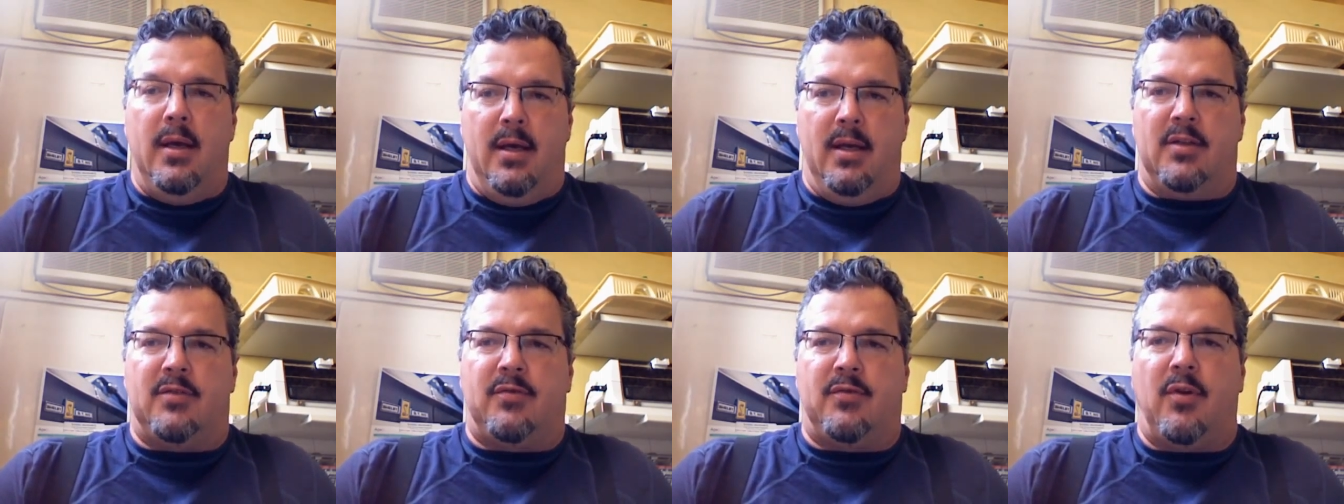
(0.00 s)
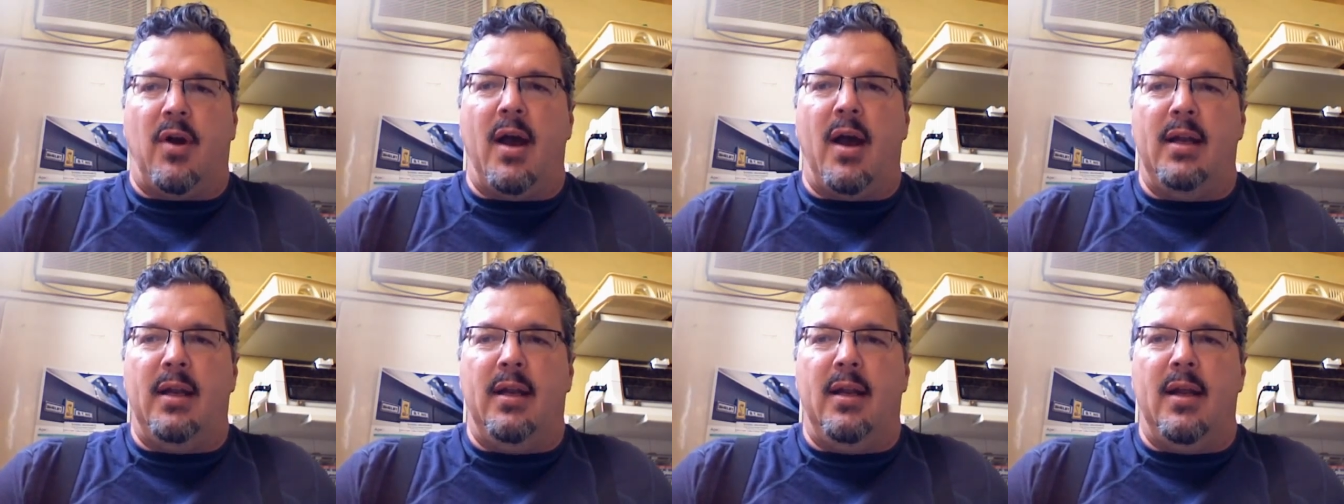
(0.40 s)
It's
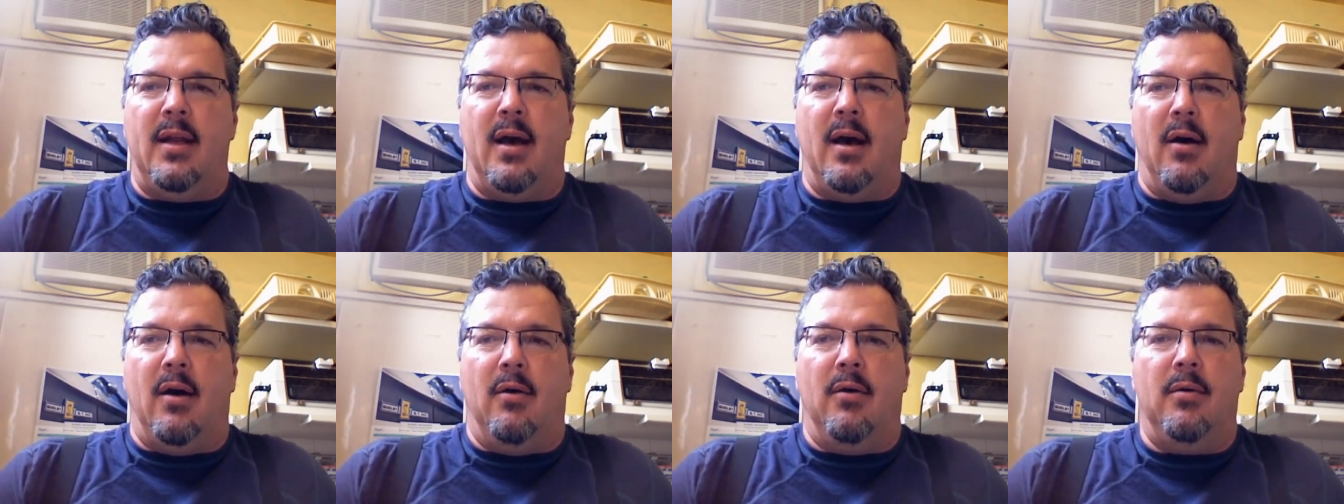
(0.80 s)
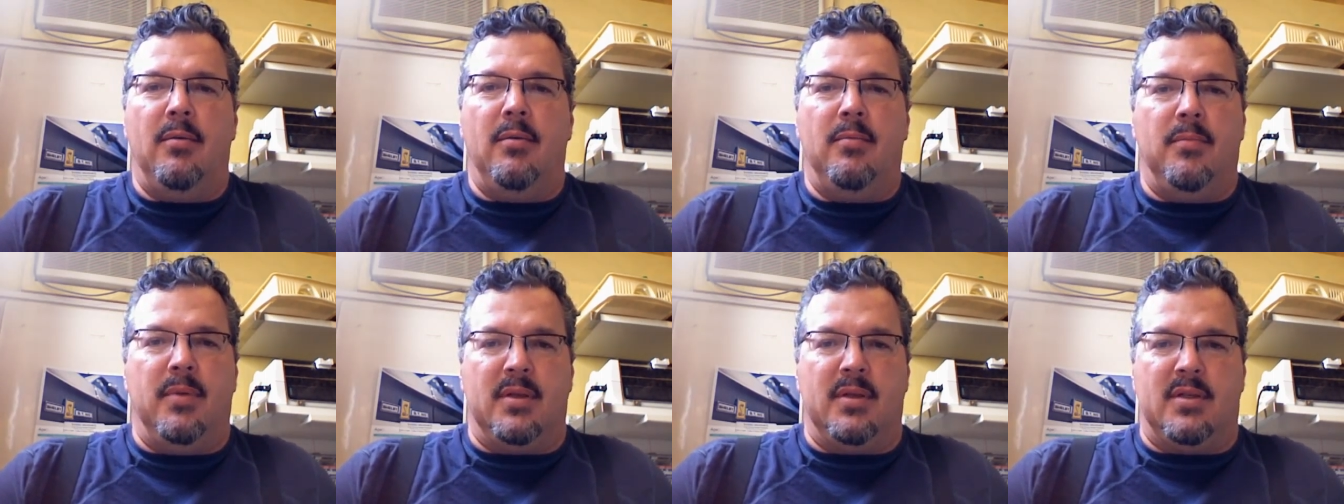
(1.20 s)
Friday now,
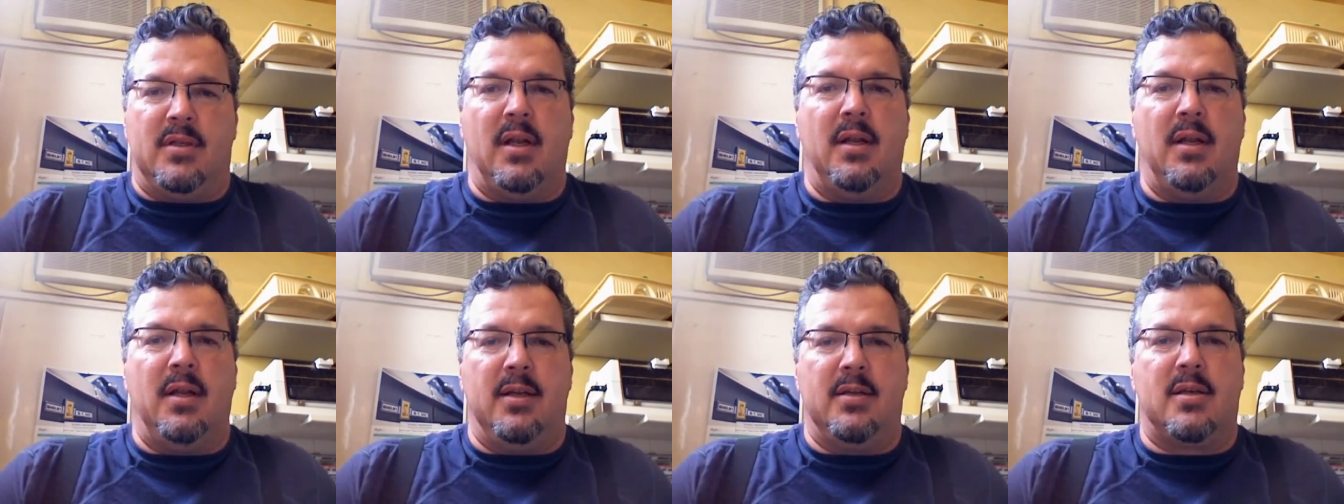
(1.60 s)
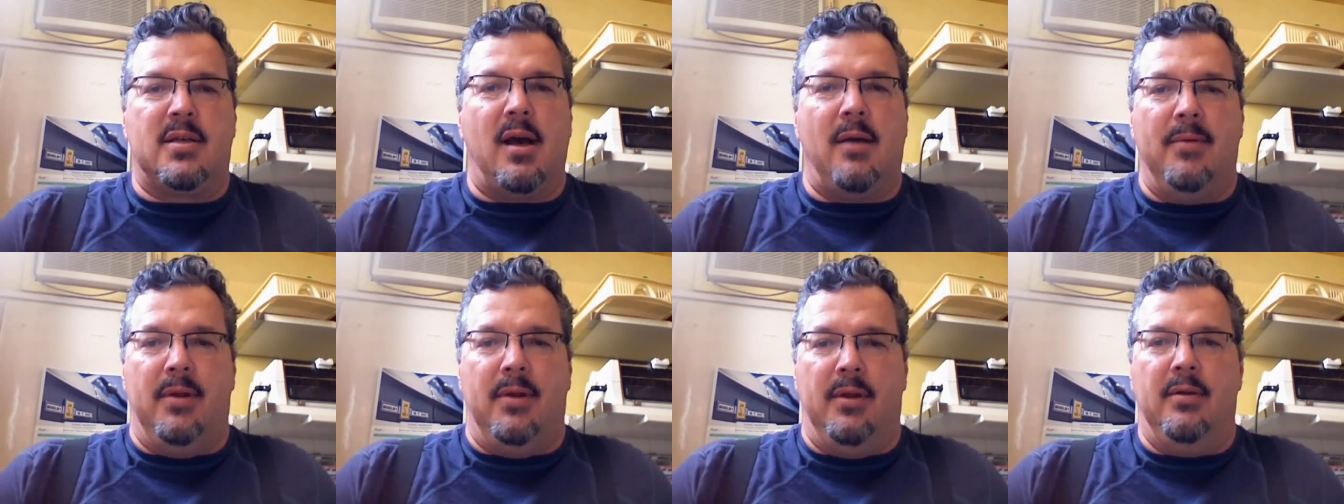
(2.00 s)
but Sunday's
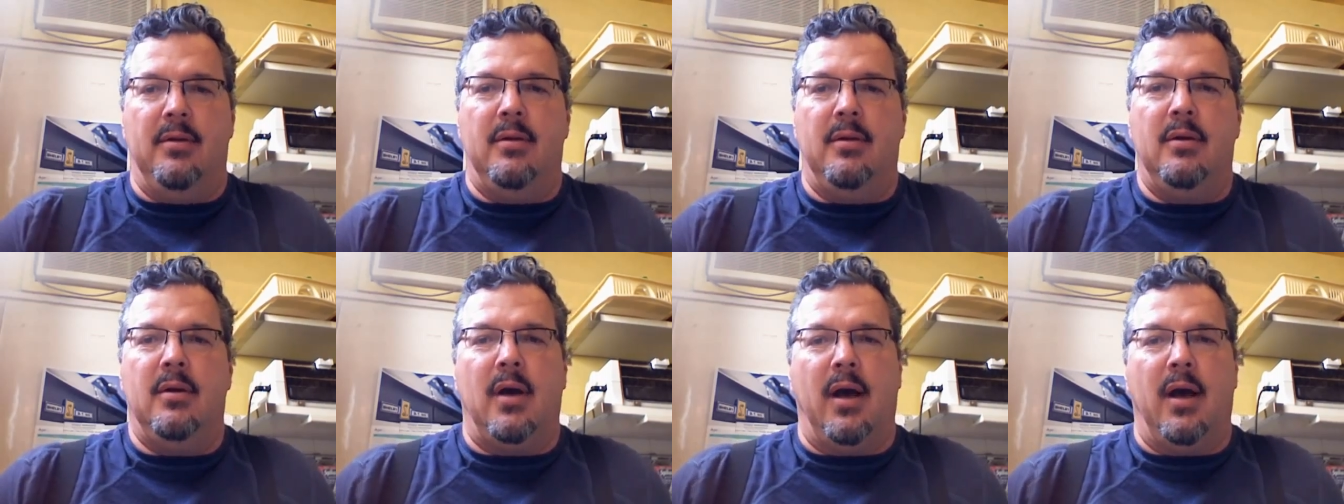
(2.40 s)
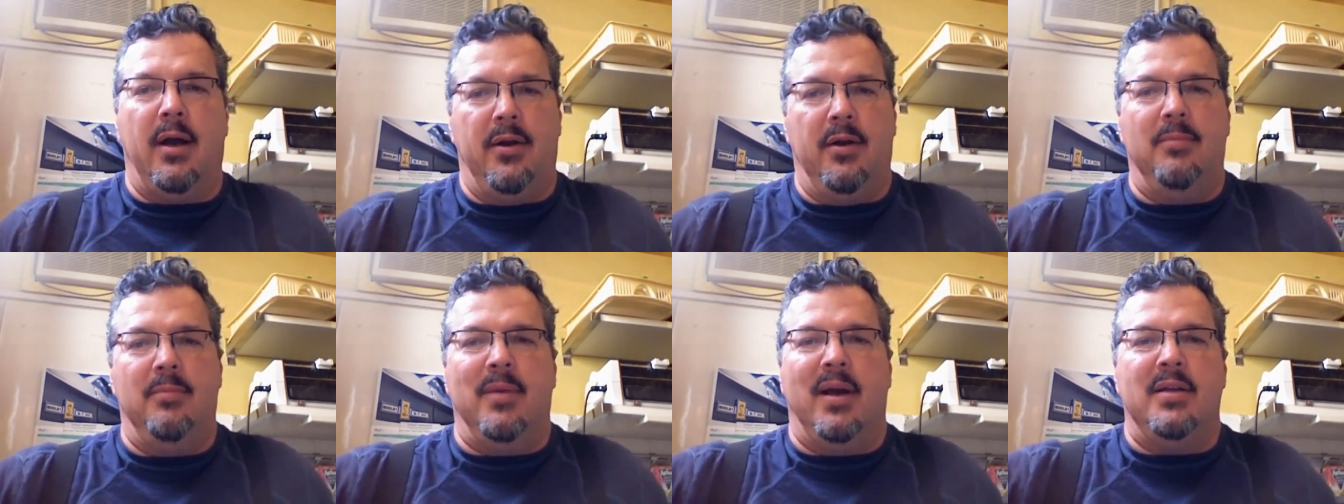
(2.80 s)
coming, I
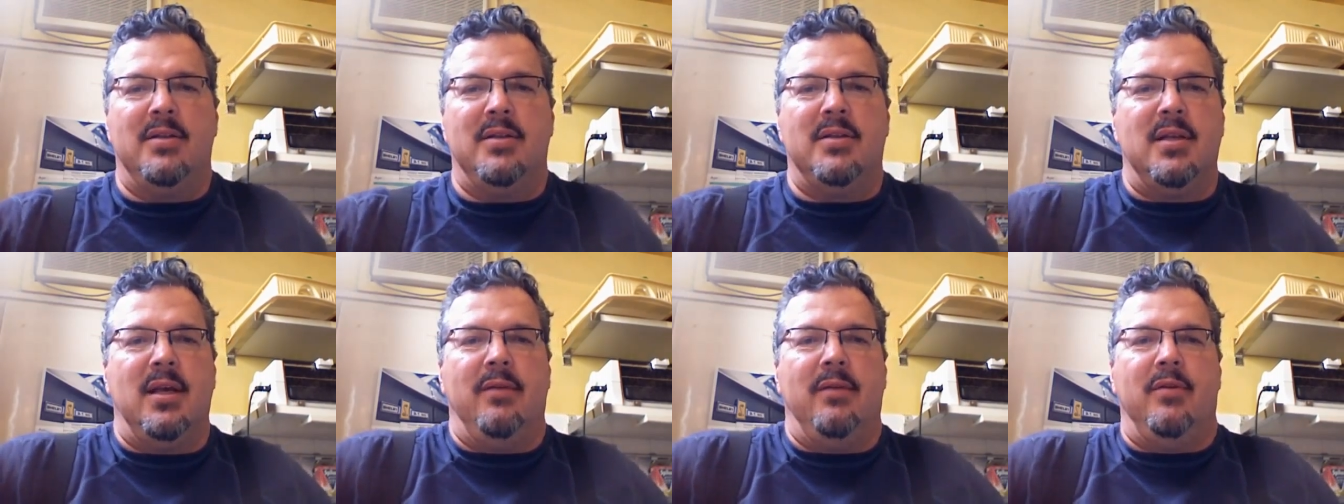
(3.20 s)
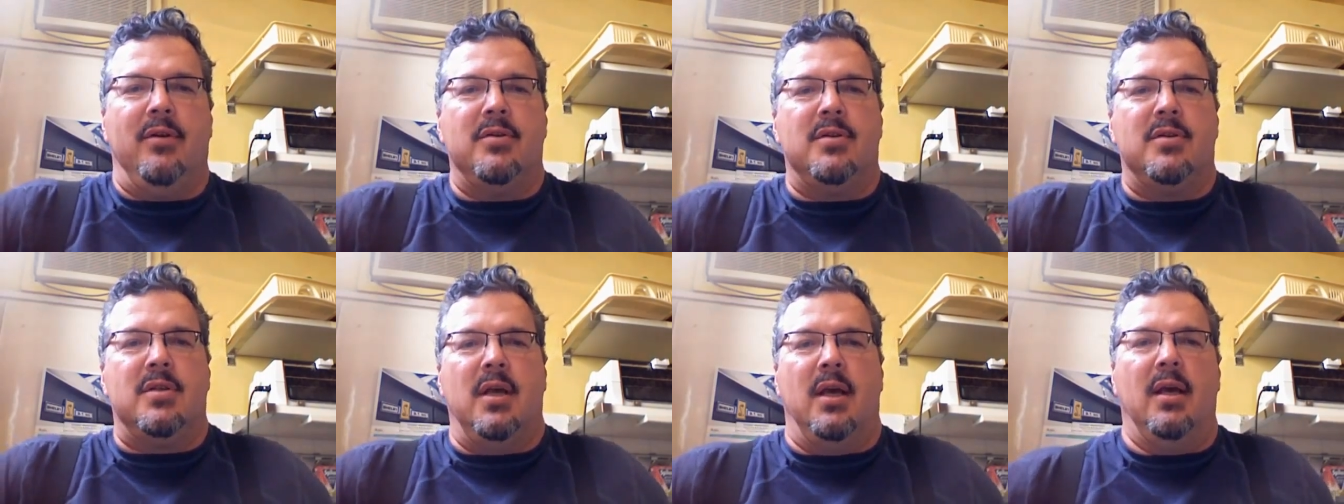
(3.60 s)
heard my
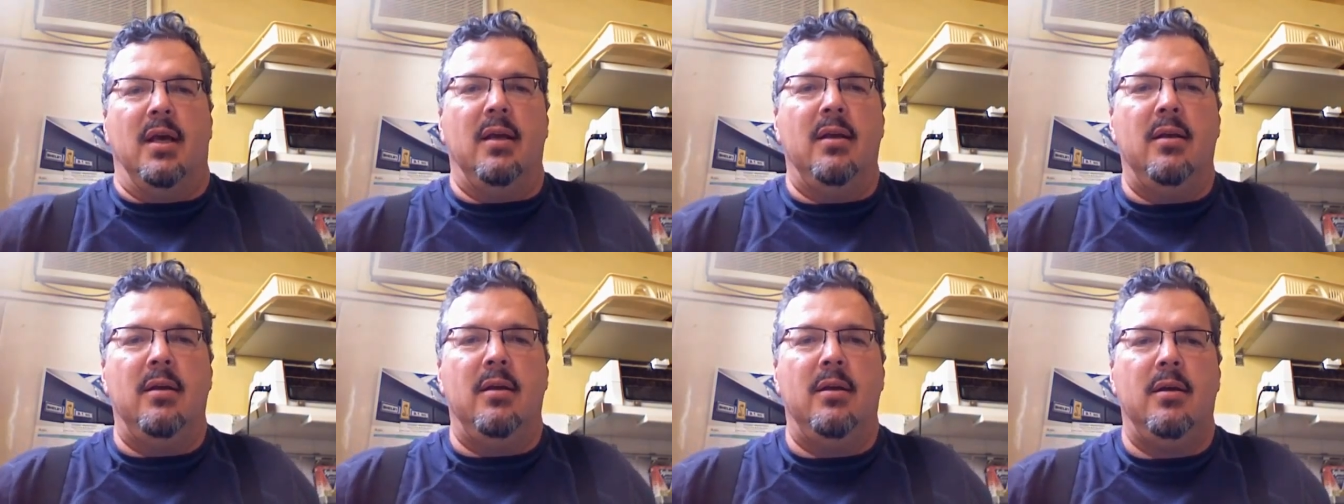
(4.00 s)
Savior say.